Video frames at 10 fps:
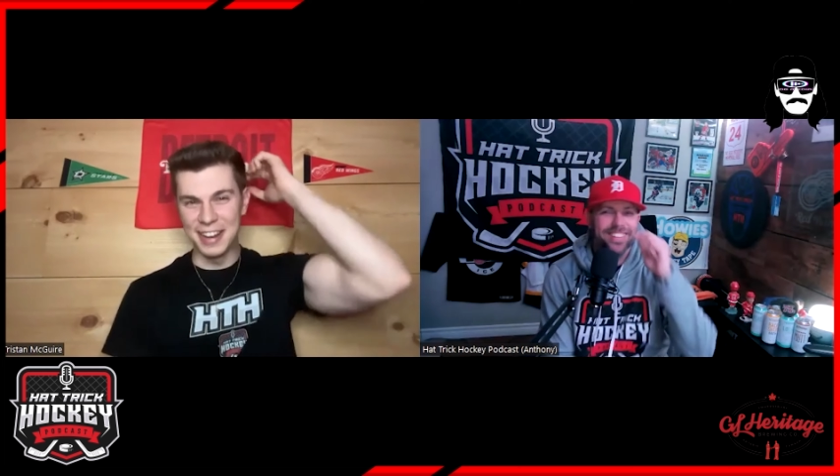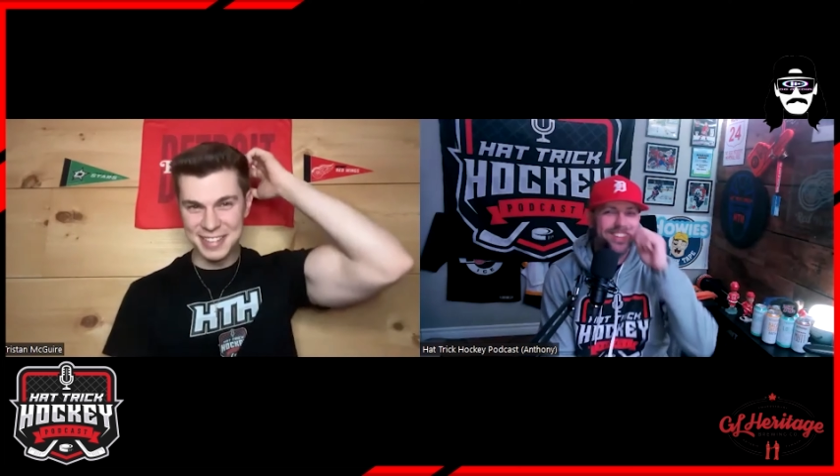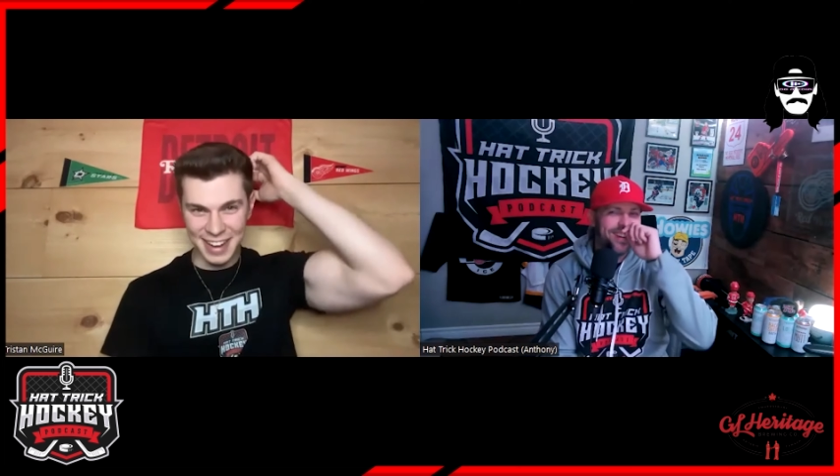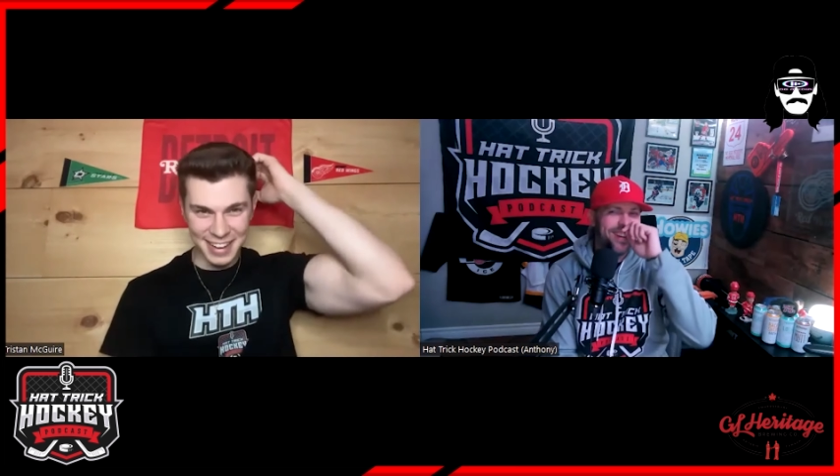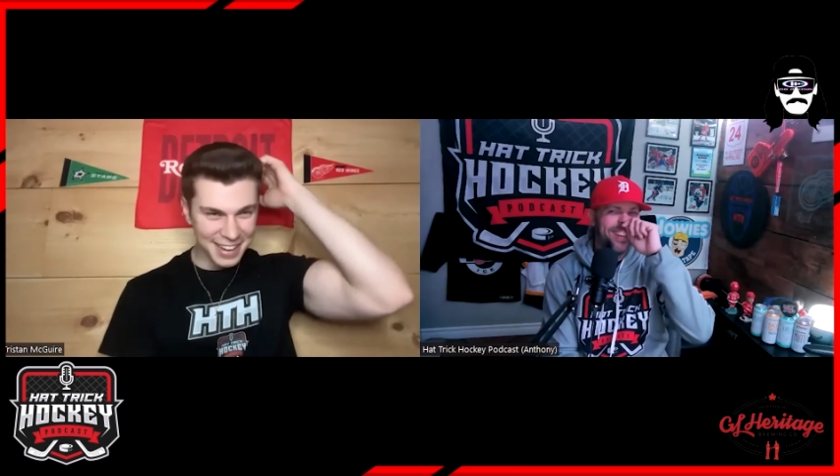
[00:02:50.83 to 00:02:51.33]
I
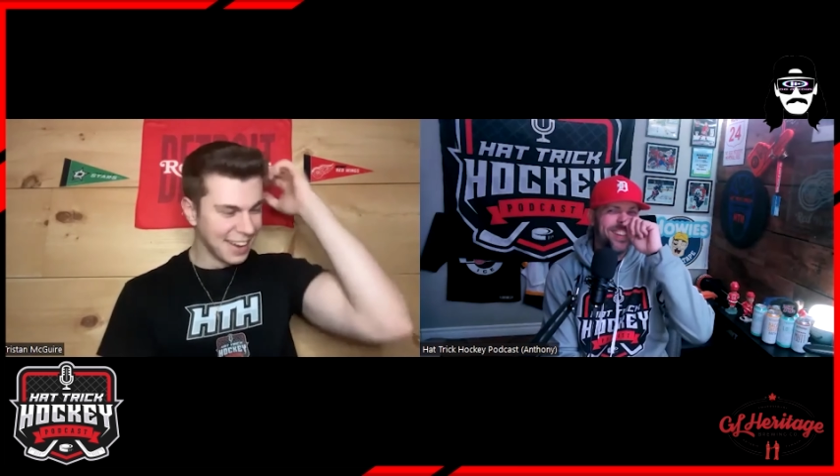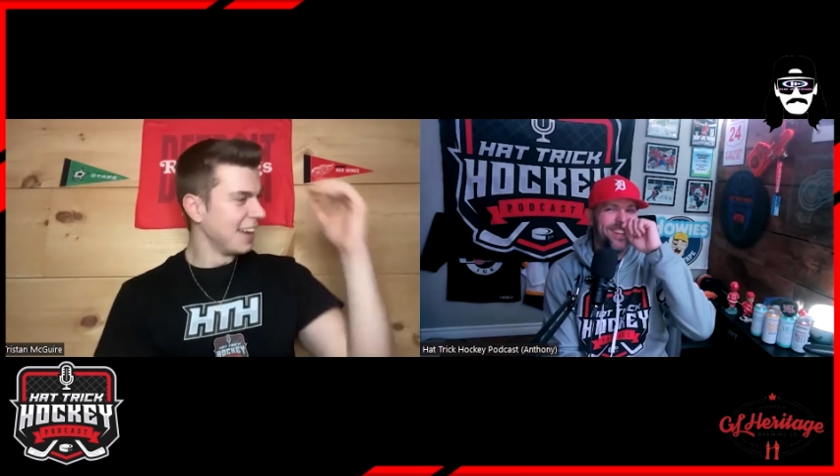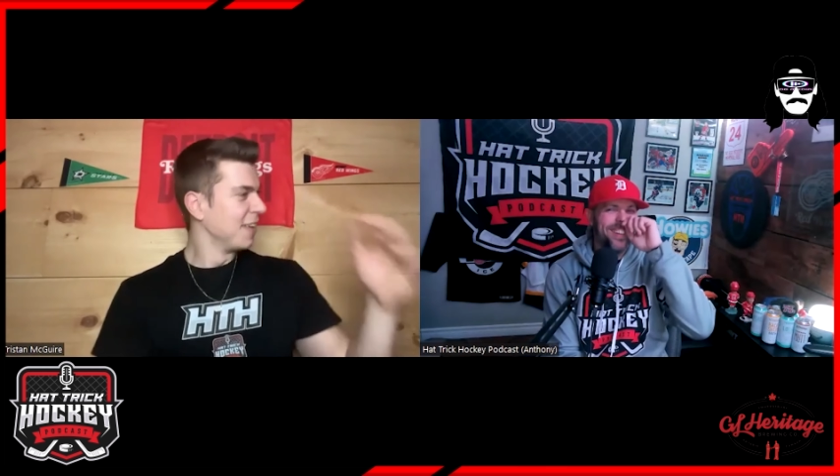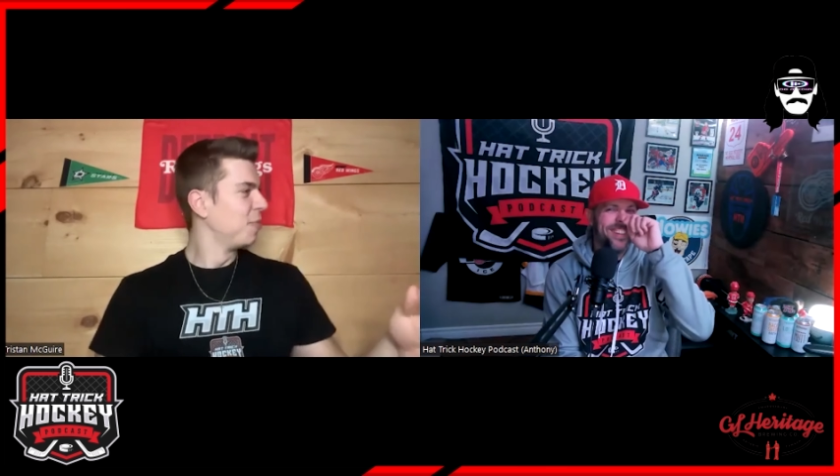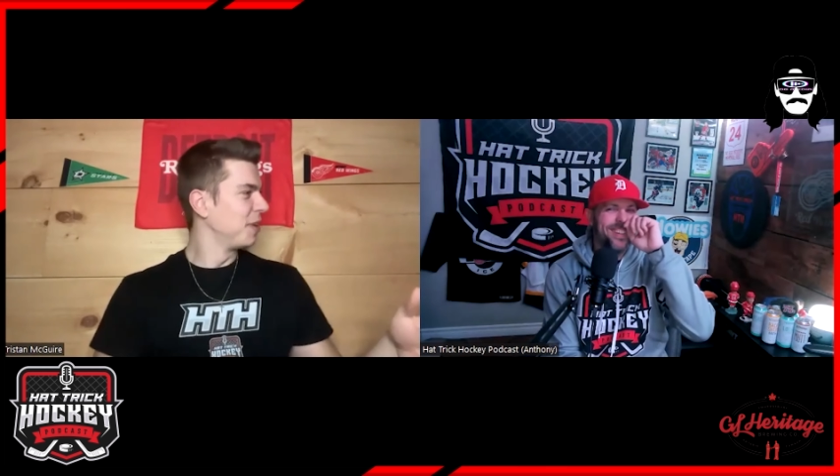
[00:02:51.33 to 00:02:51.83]
said,
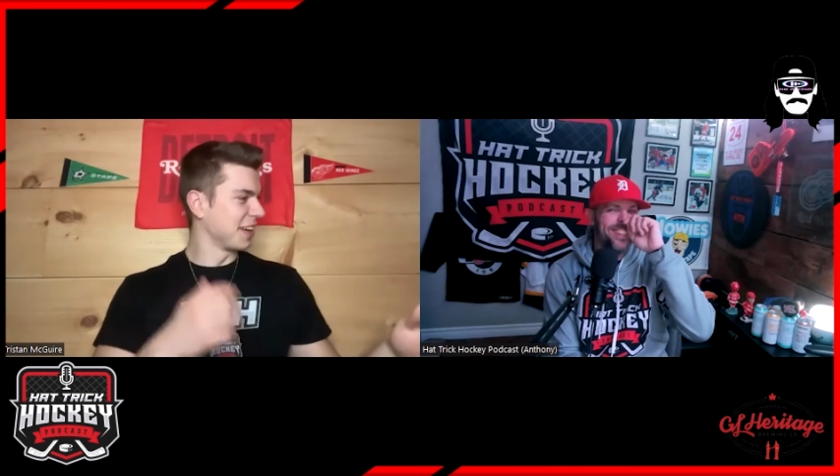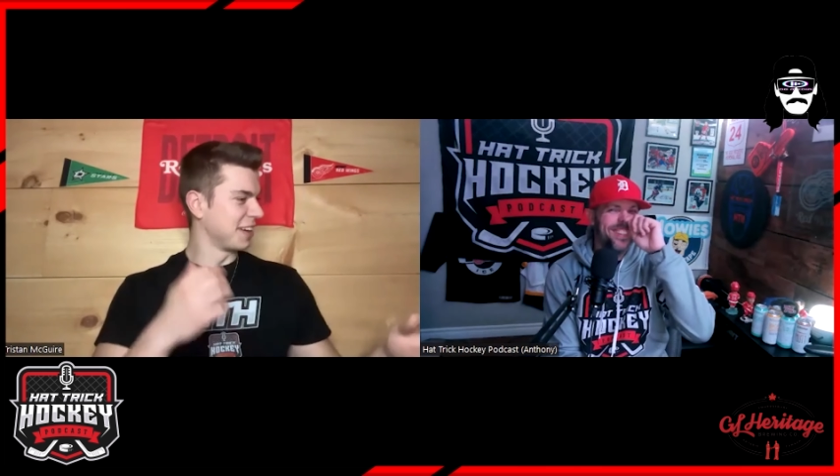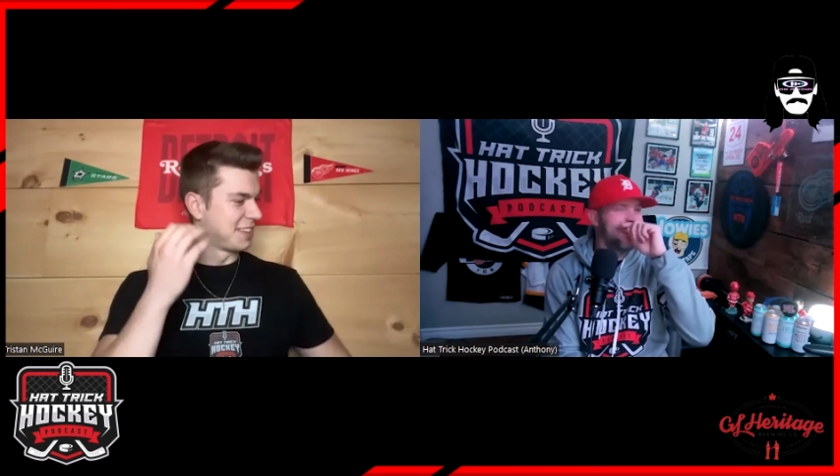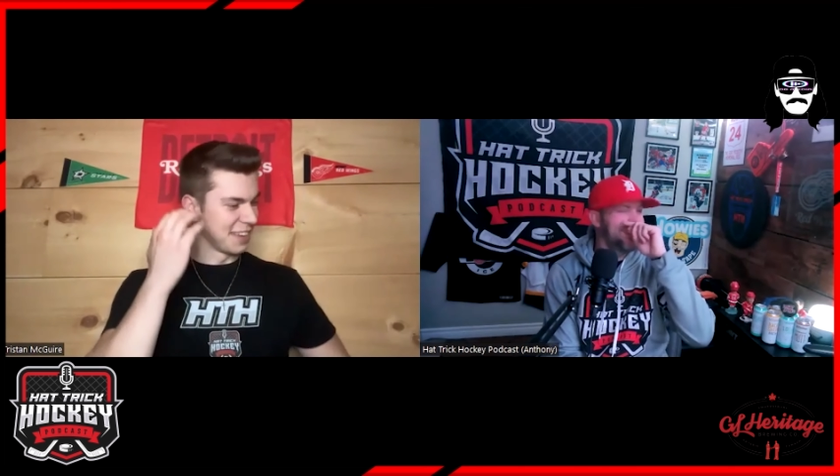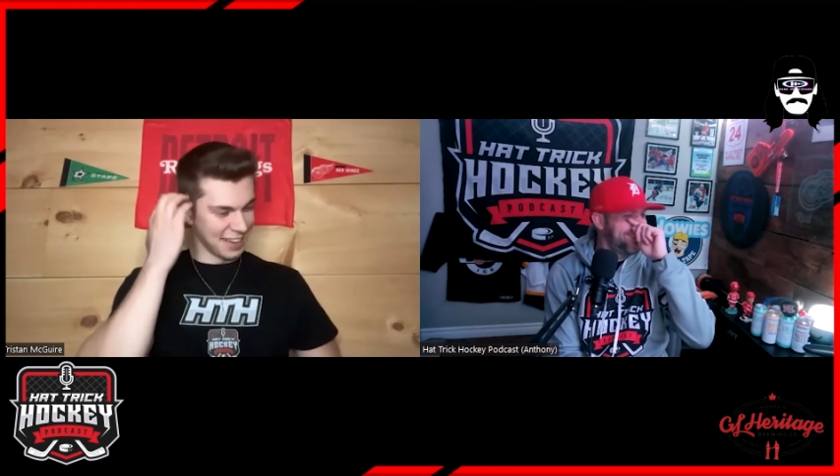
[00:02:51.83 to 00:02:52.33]

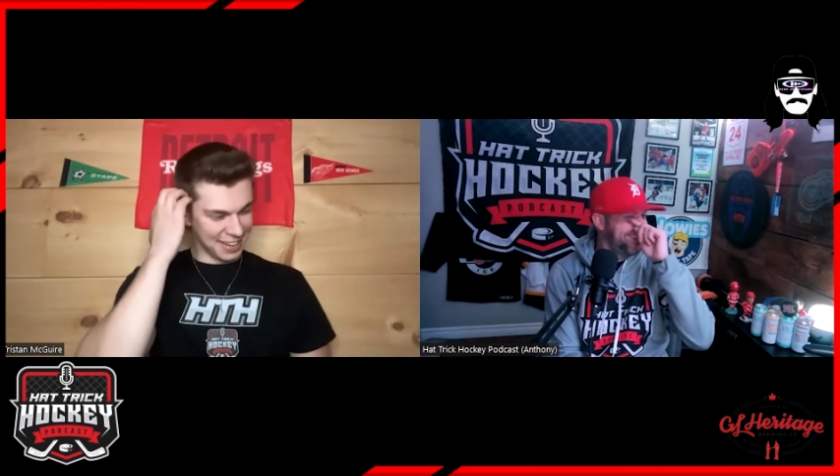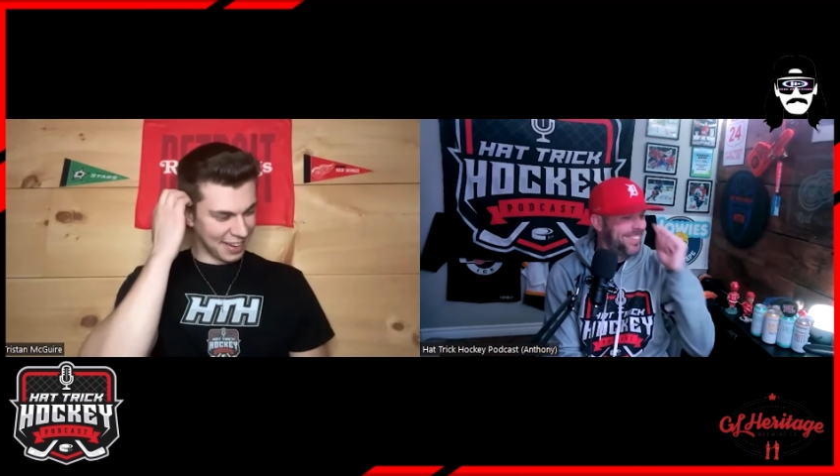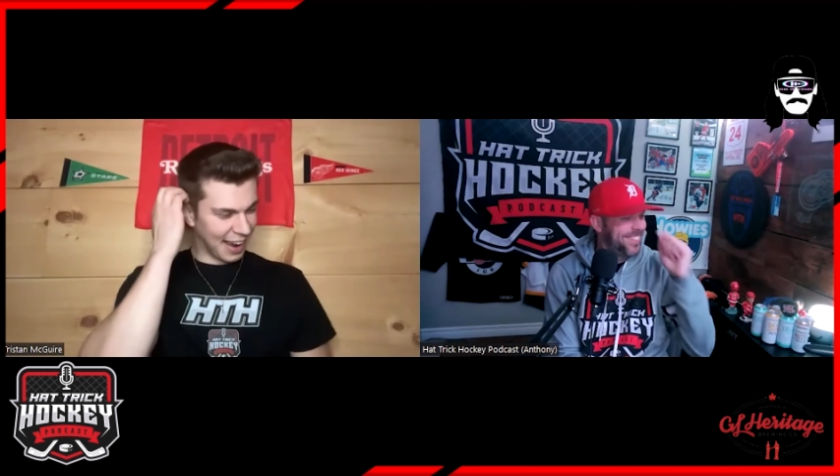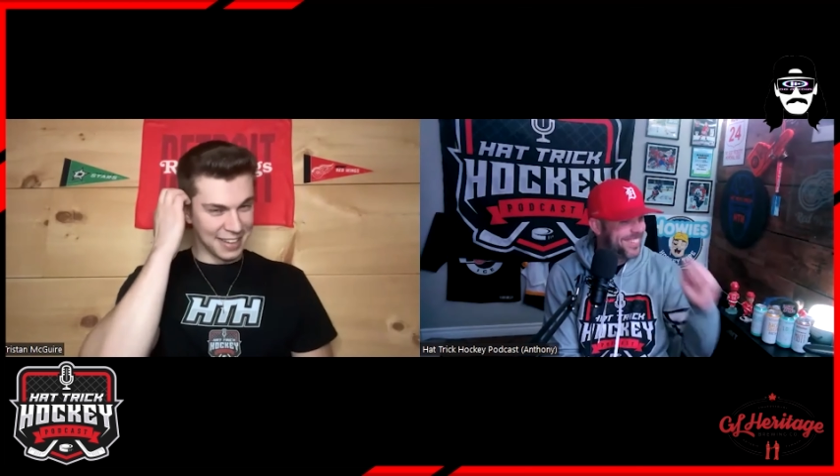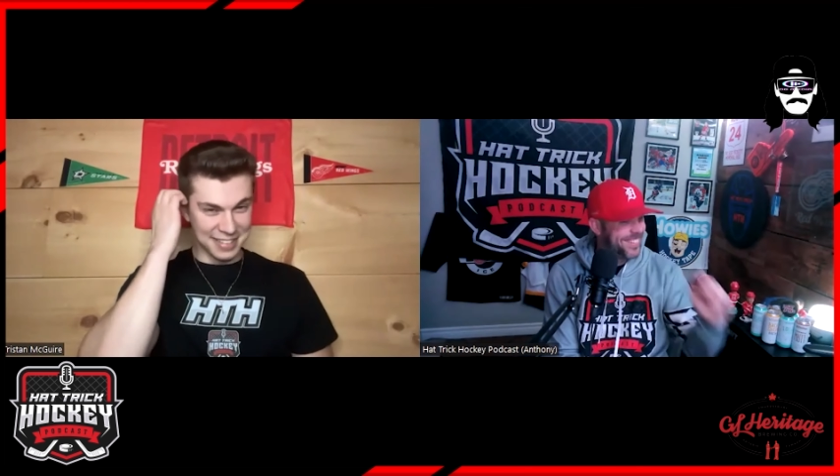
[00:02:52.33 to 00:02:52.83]
because
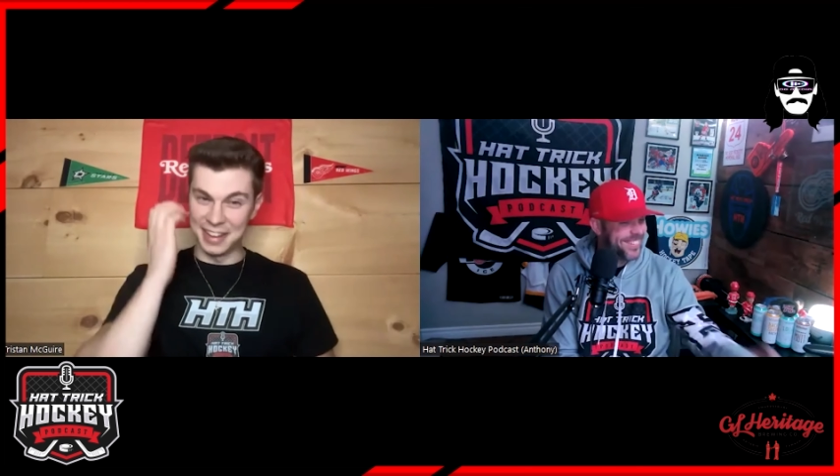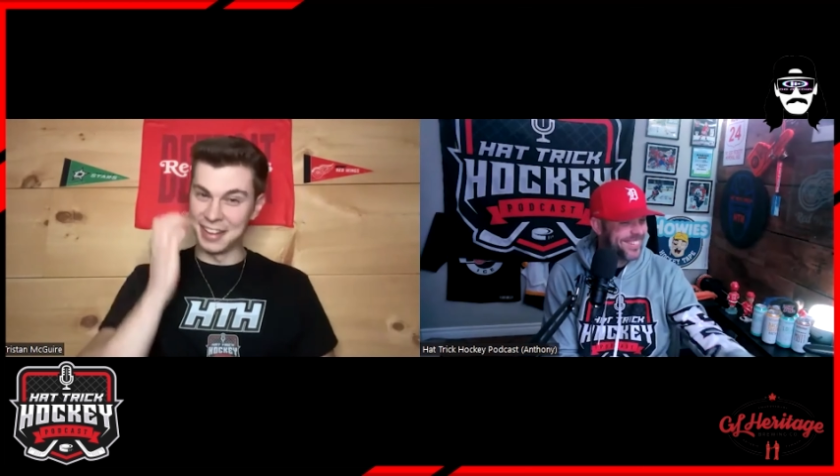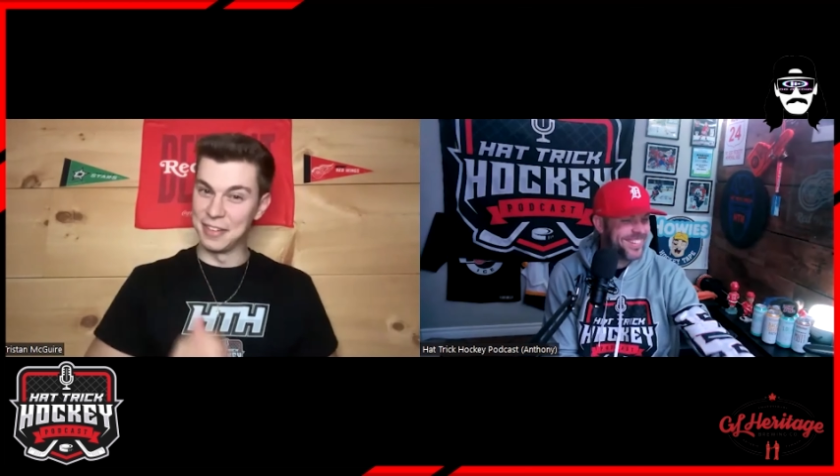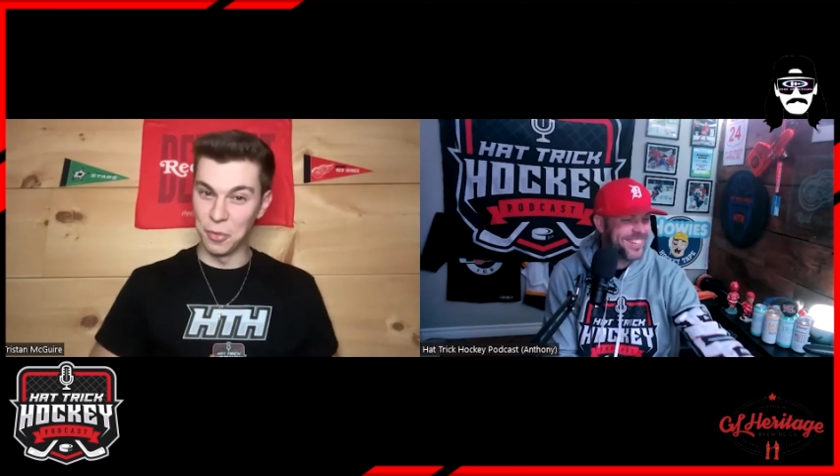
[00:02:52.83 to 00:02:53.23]
I said,